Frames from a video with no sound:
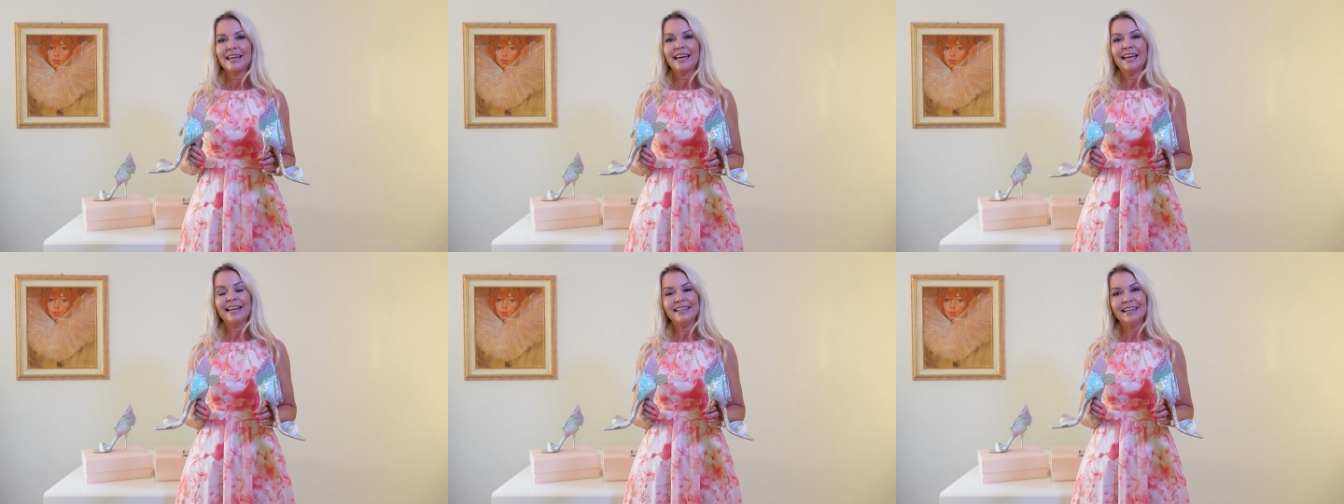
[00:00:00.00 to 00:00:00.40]

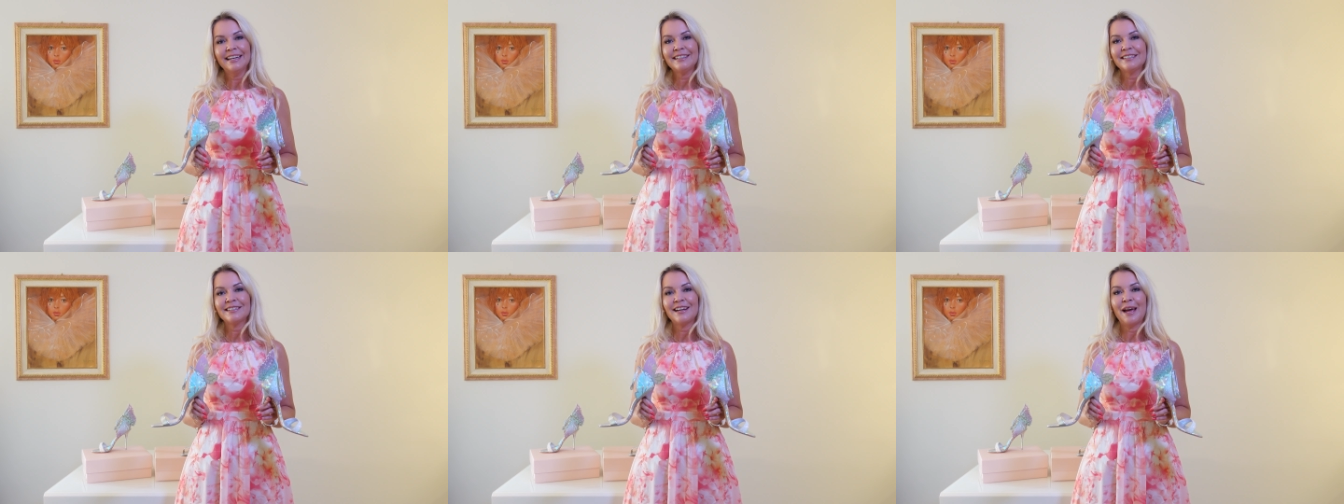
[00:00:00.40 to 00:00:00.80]
and
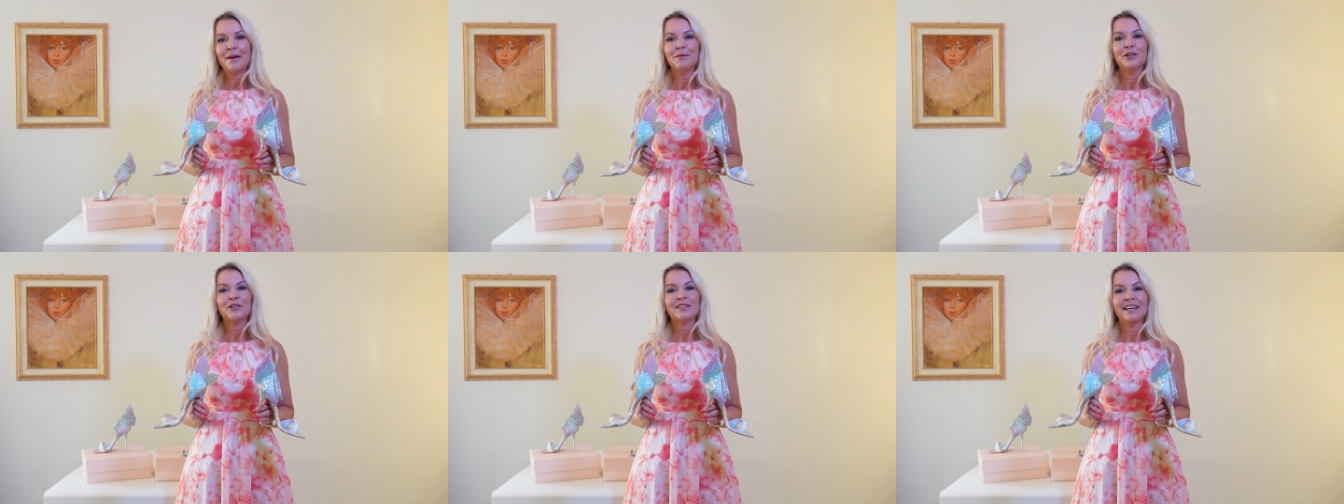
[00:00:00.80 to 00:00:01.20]
yet
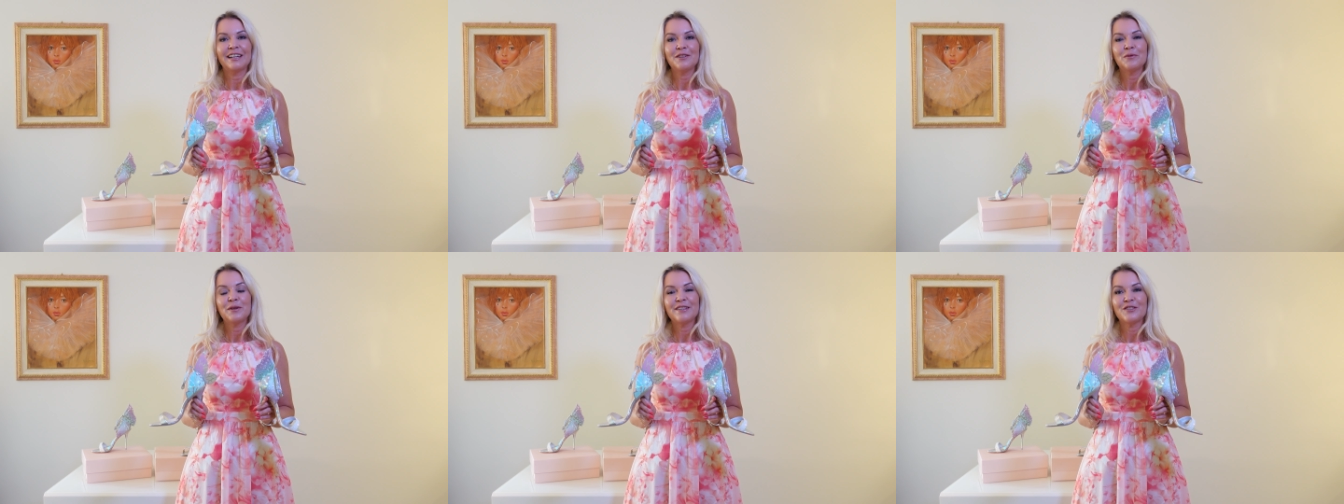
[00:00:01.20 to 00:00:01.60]
I'm not
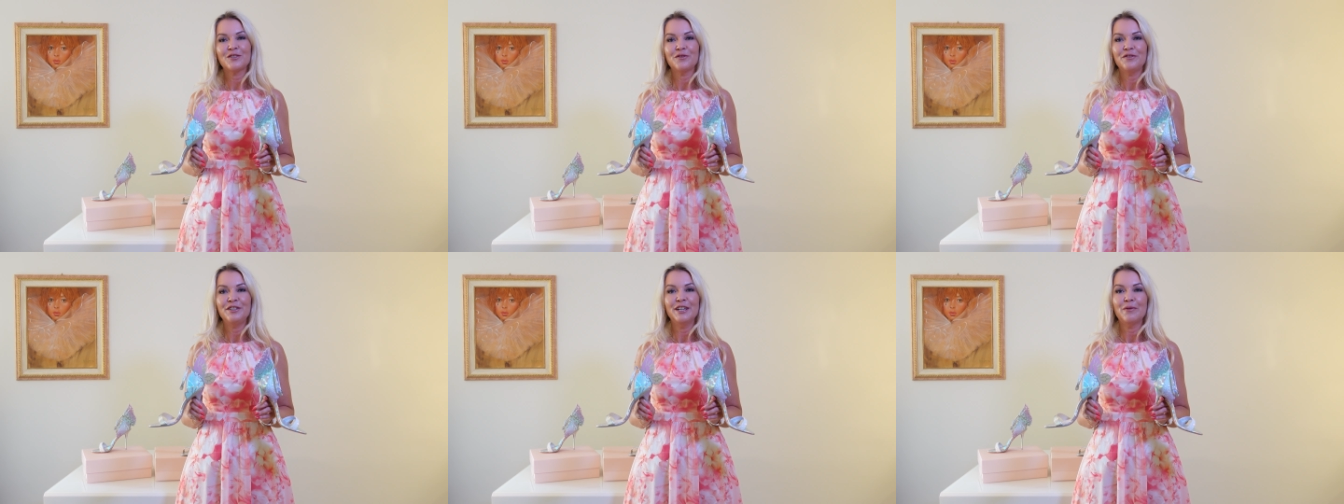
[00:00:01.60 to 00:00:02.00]
done with
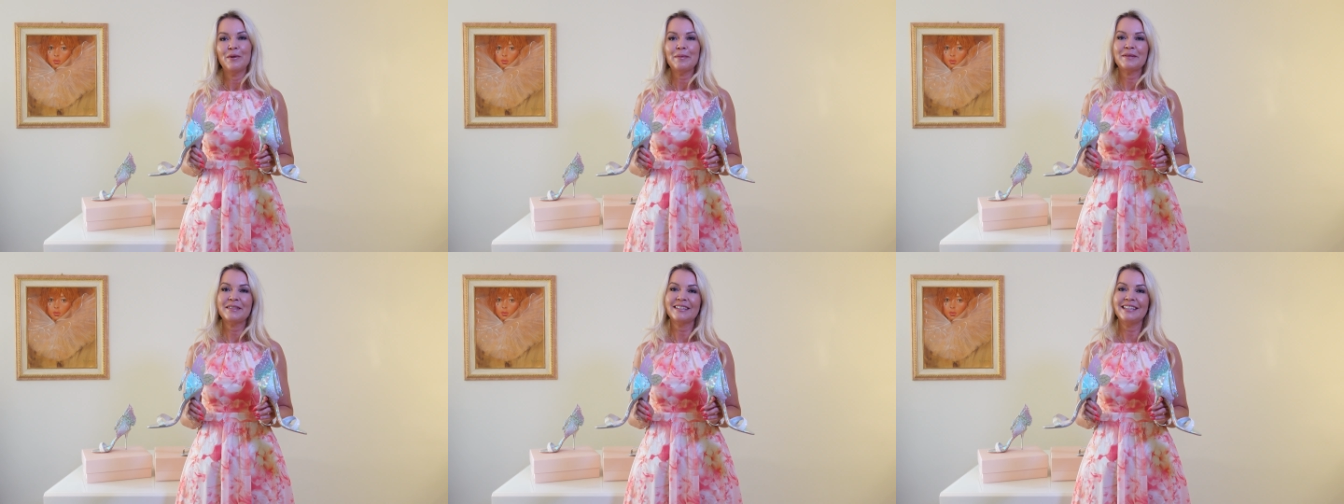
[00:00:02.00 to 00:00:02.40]
Sophia
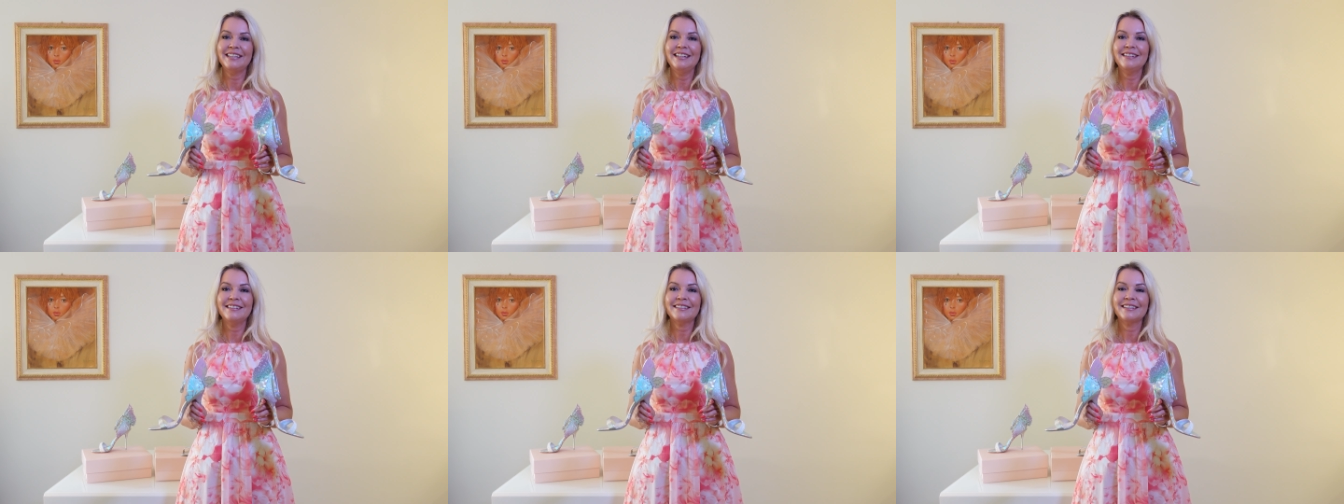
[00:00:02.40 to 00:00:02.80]
Webster
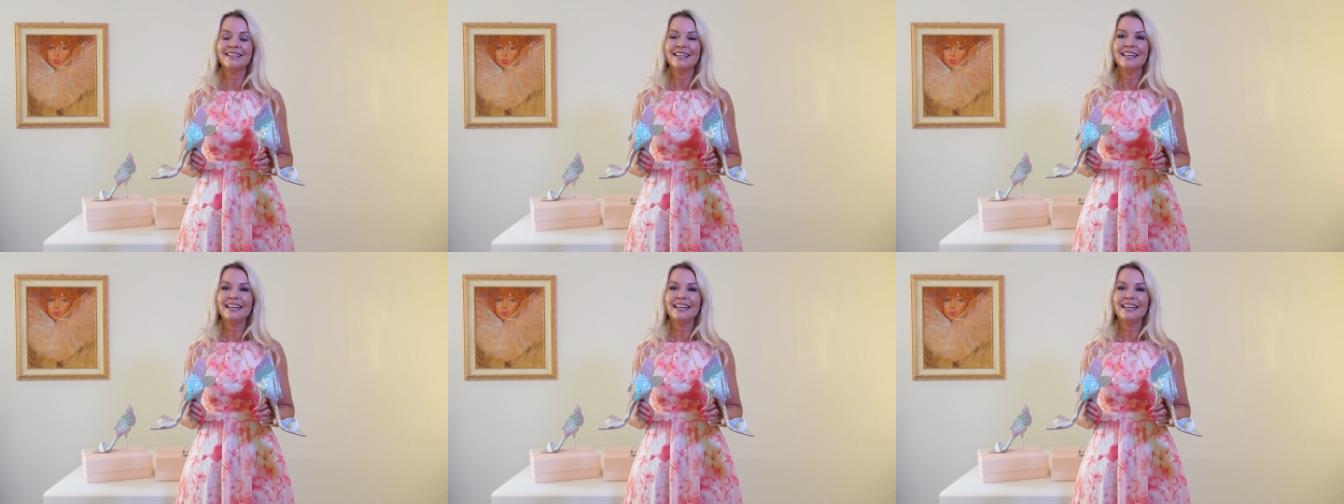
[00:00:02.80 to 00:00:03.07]
heels,